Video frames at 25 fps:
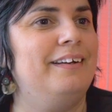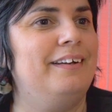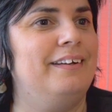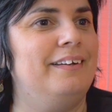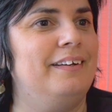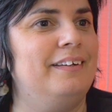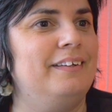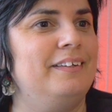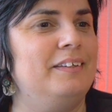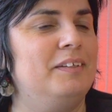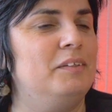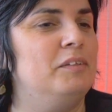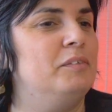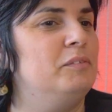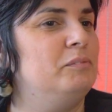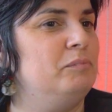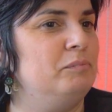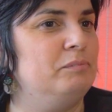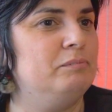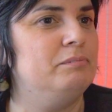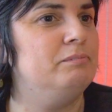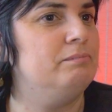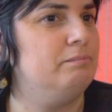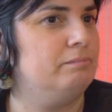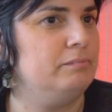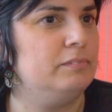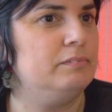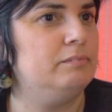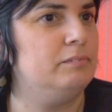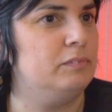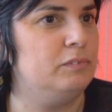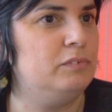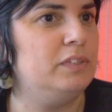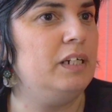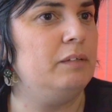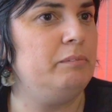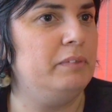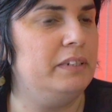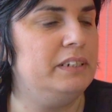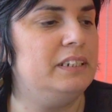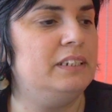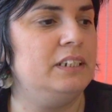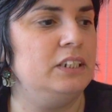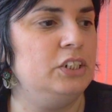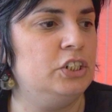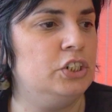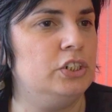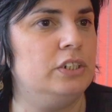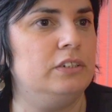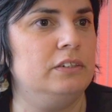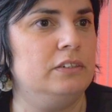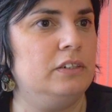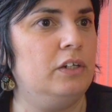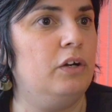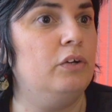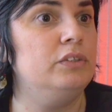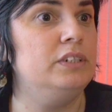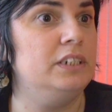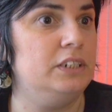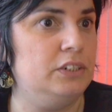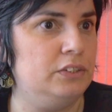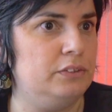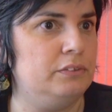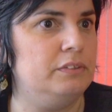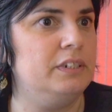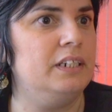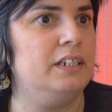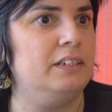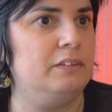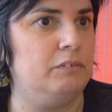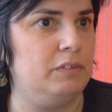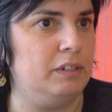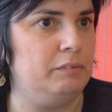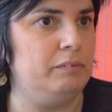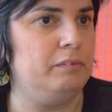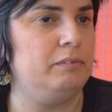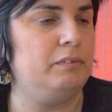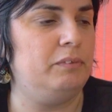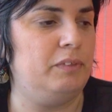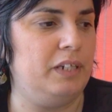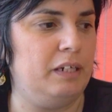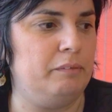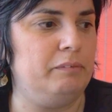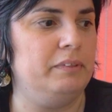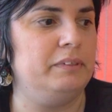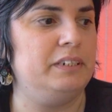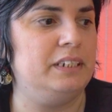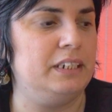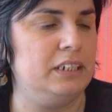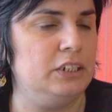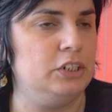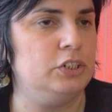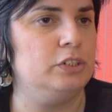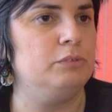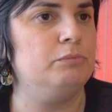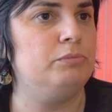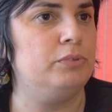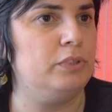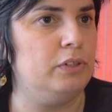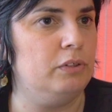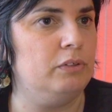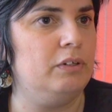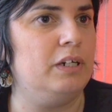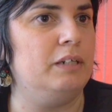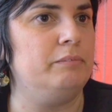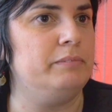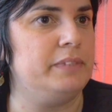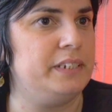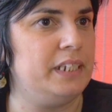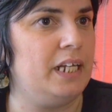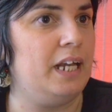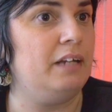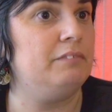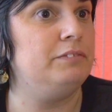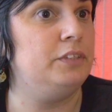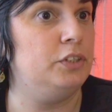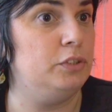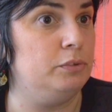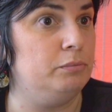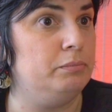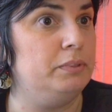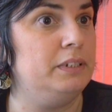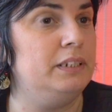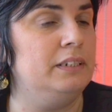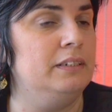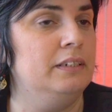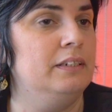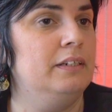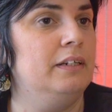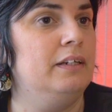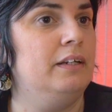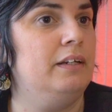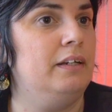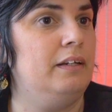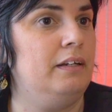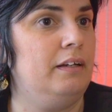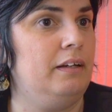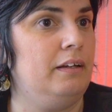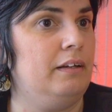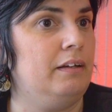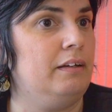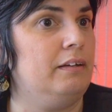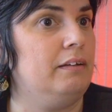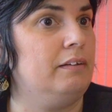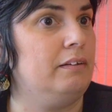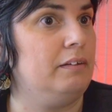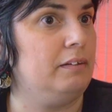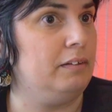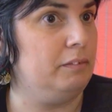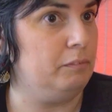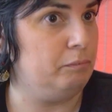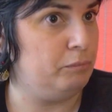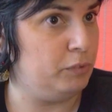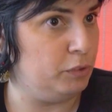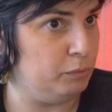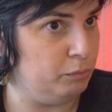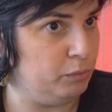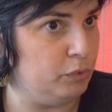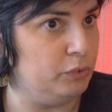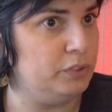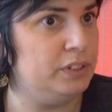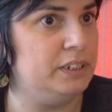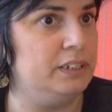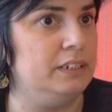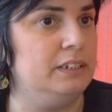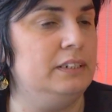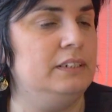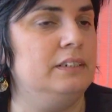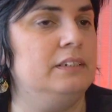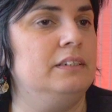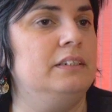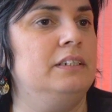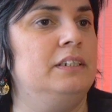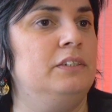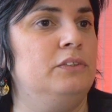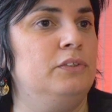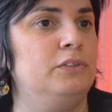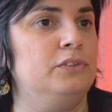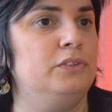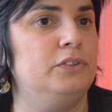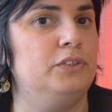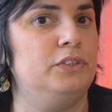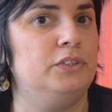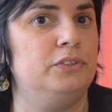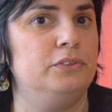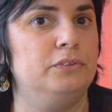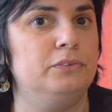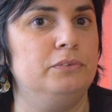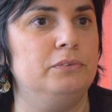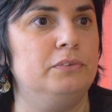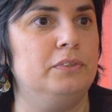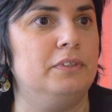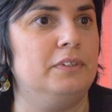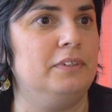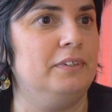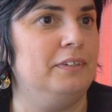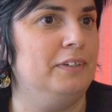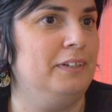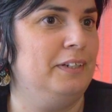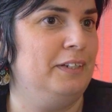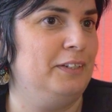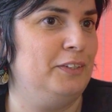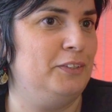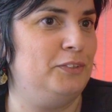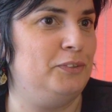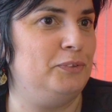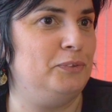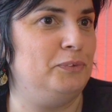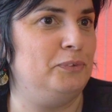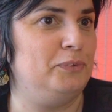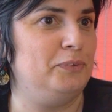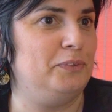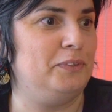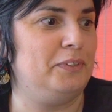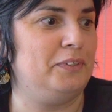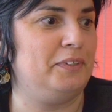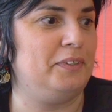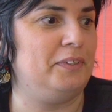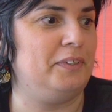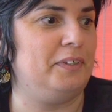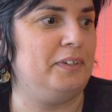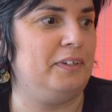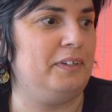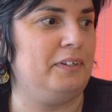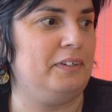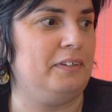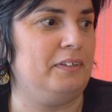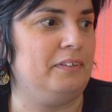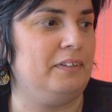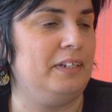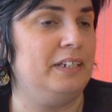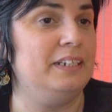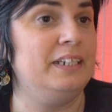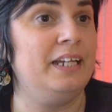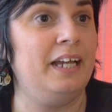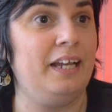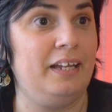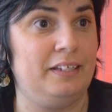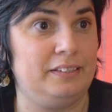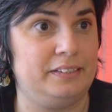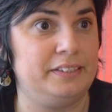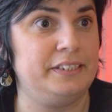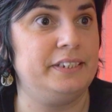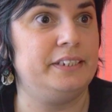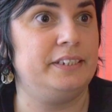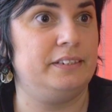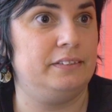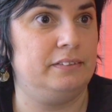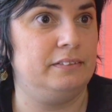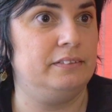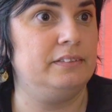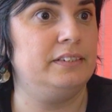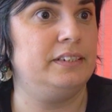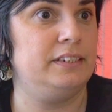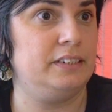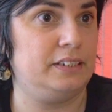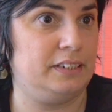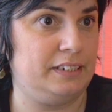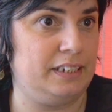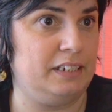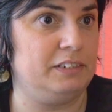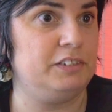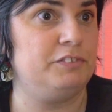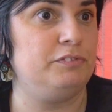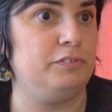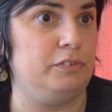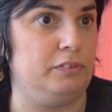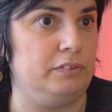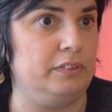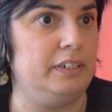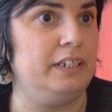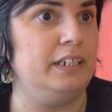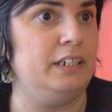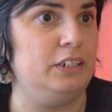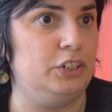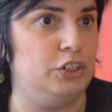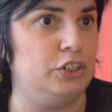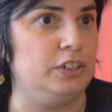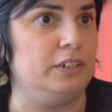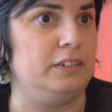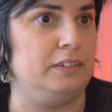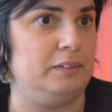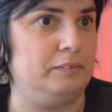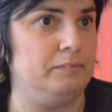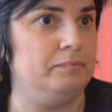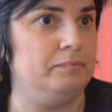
uh, rehabilitation, auditory re rehabilitation programs have to be uh, promoted in order to, uh, to uh, uh, enhance successful aging.